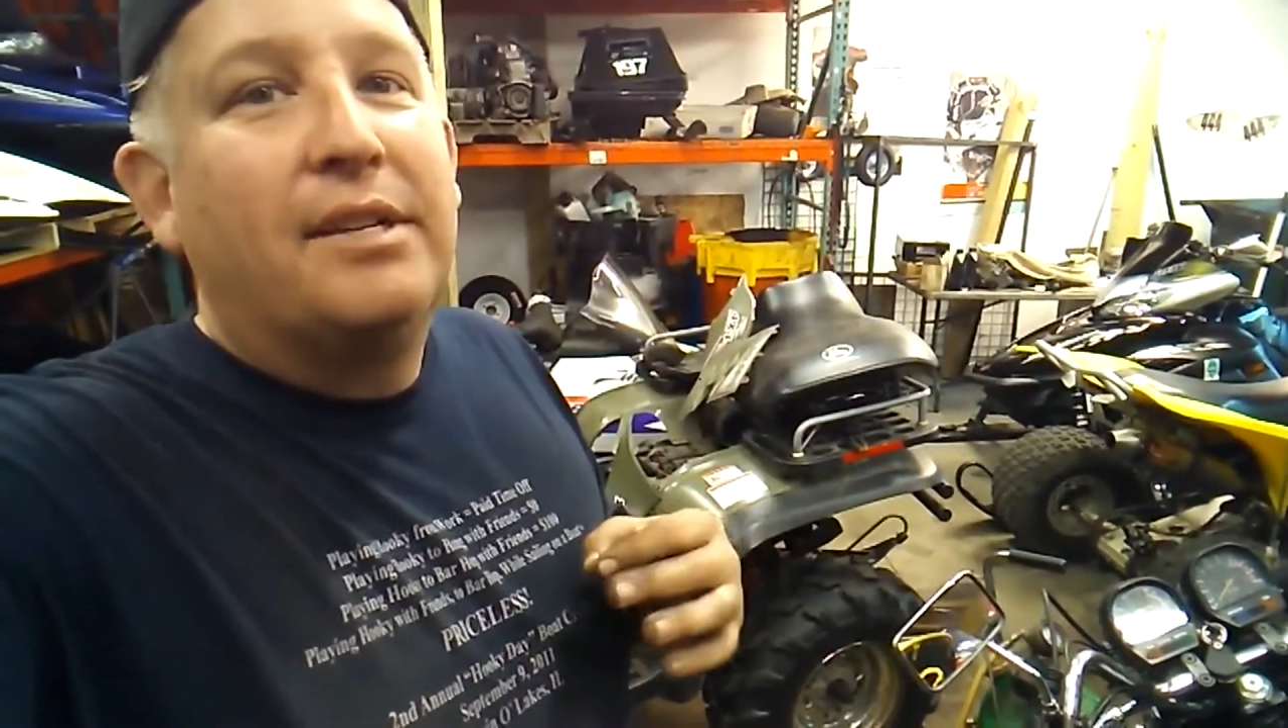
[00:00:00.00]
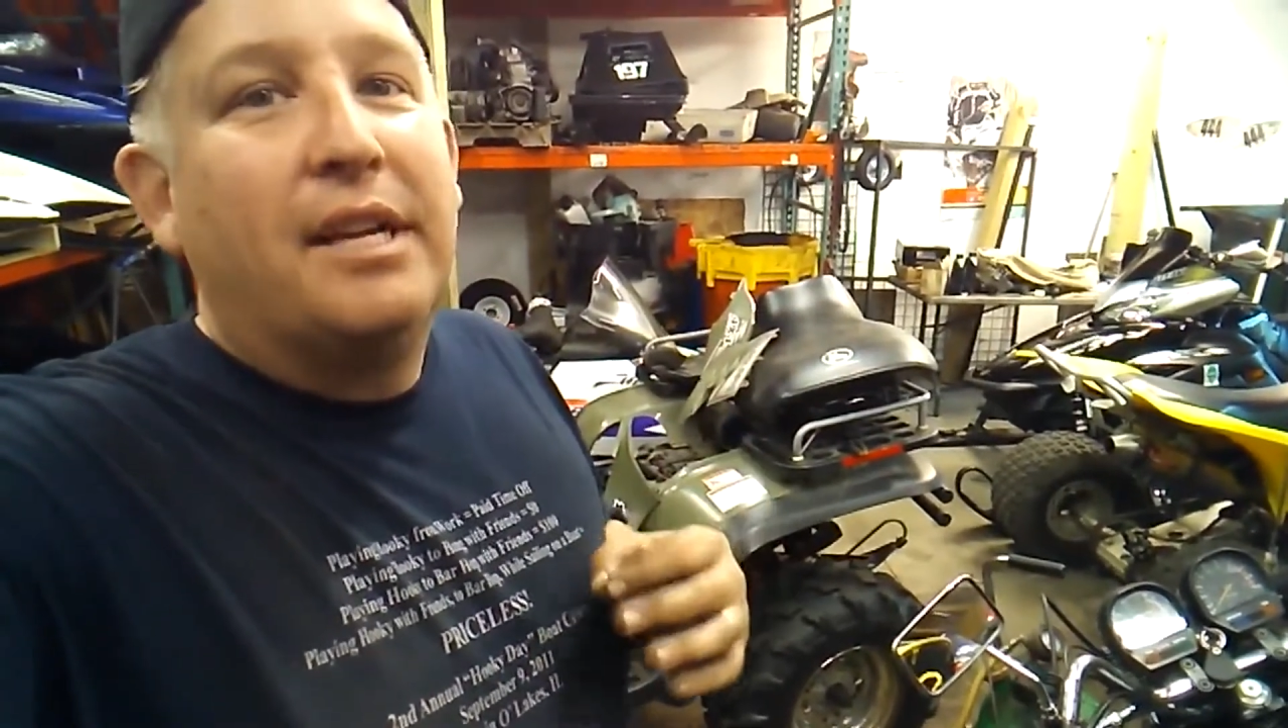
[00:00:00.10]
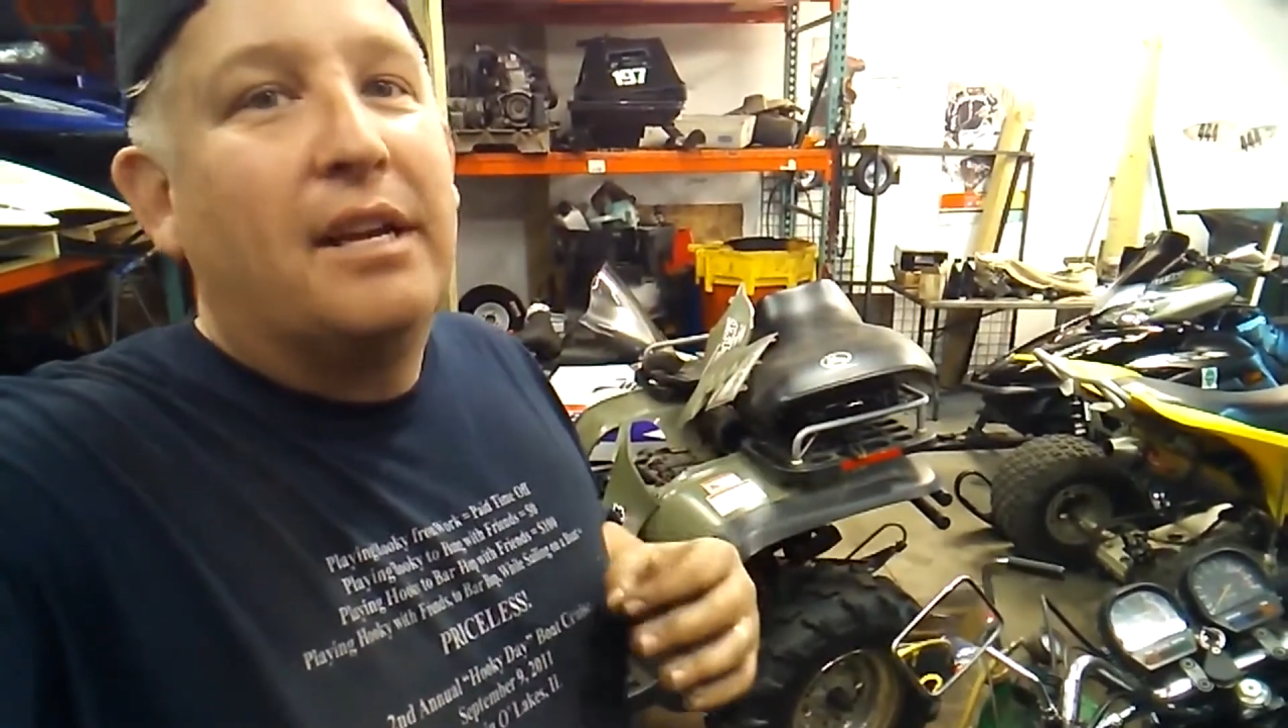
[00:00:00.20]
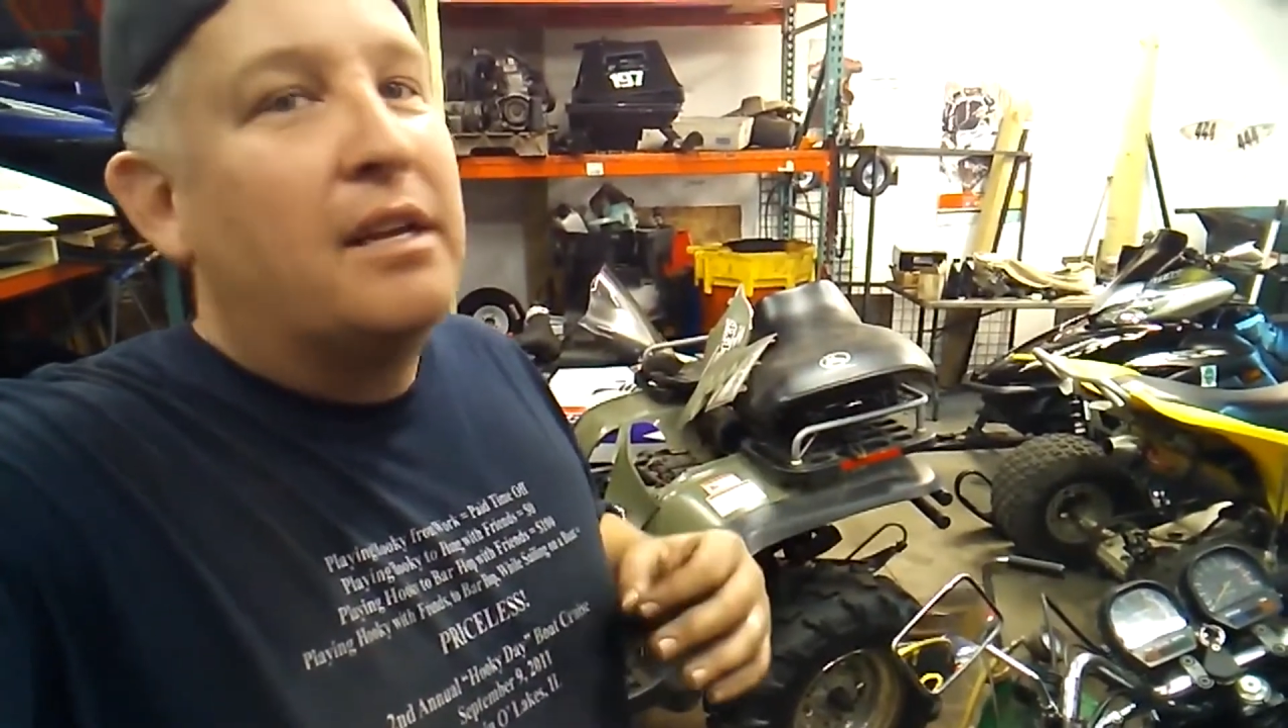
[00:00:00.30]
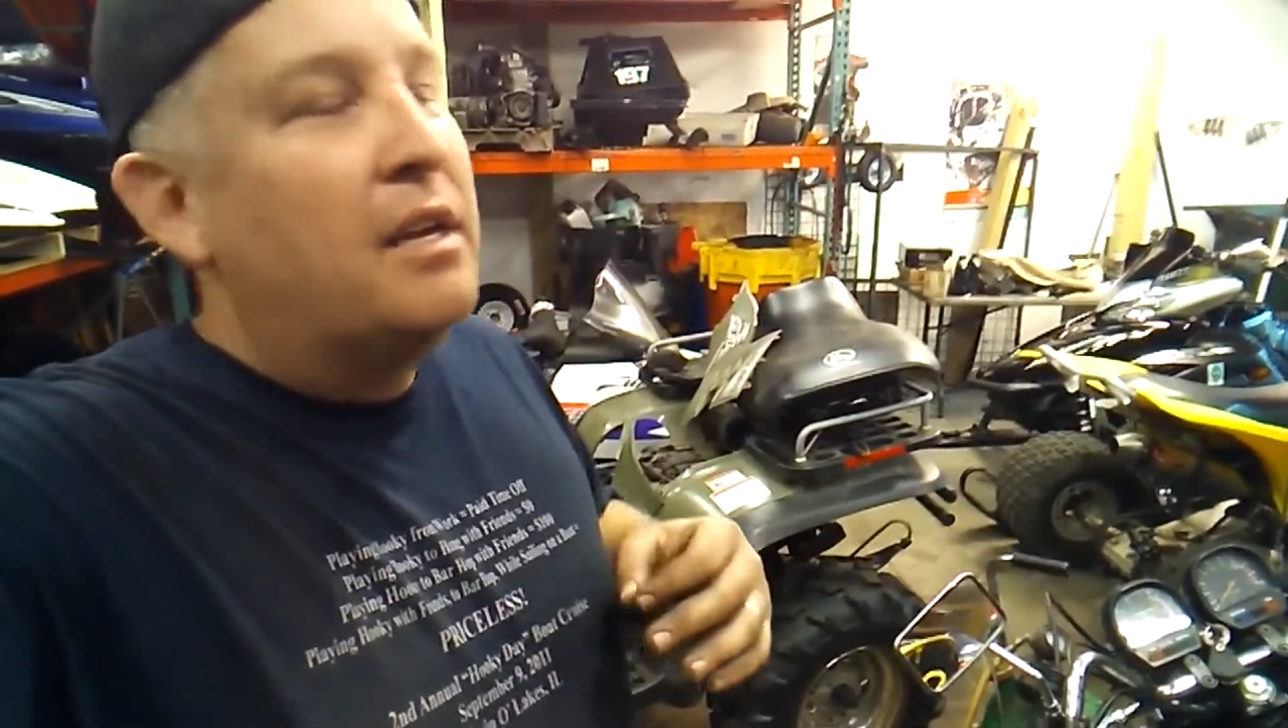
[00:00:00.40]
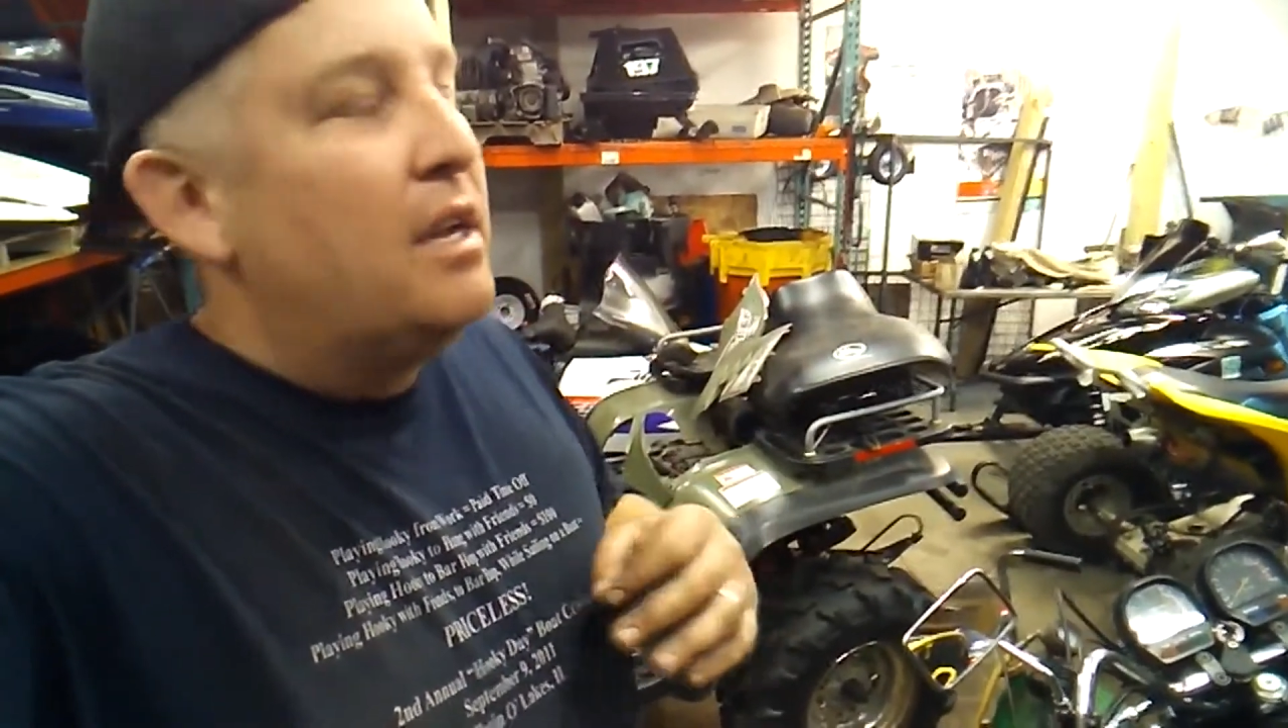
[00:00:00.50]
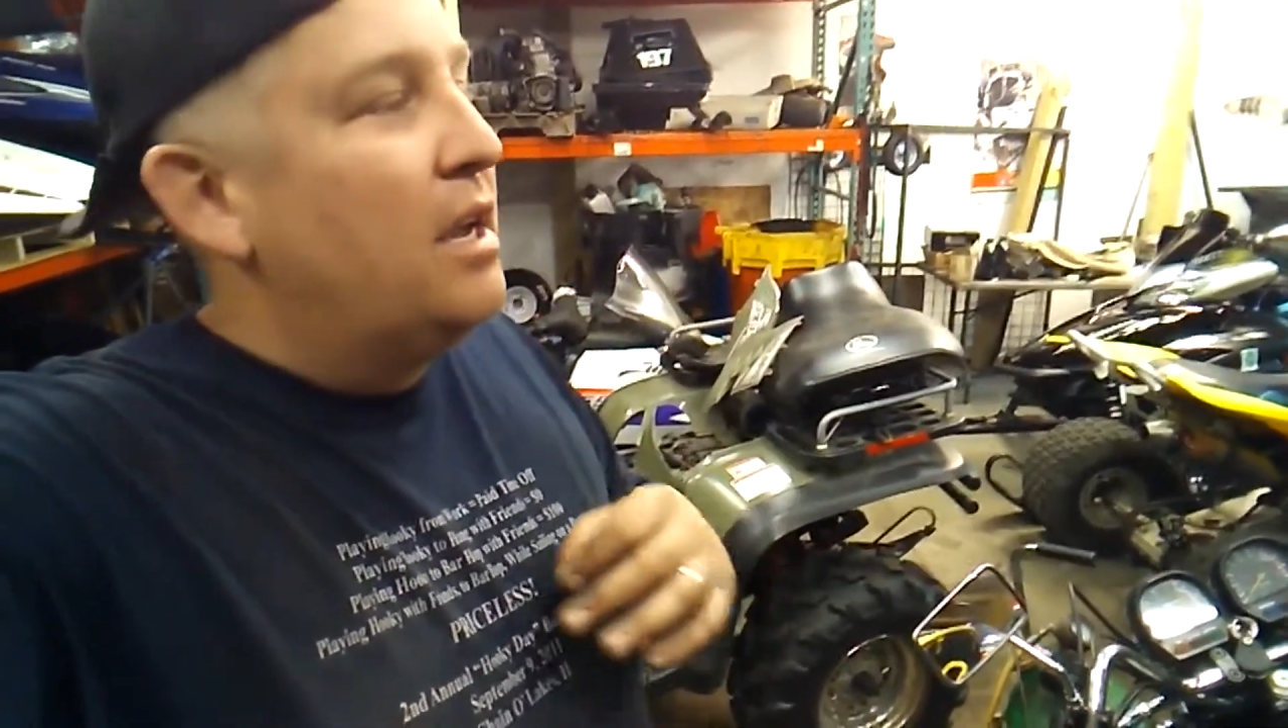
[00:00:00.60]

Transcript: deal.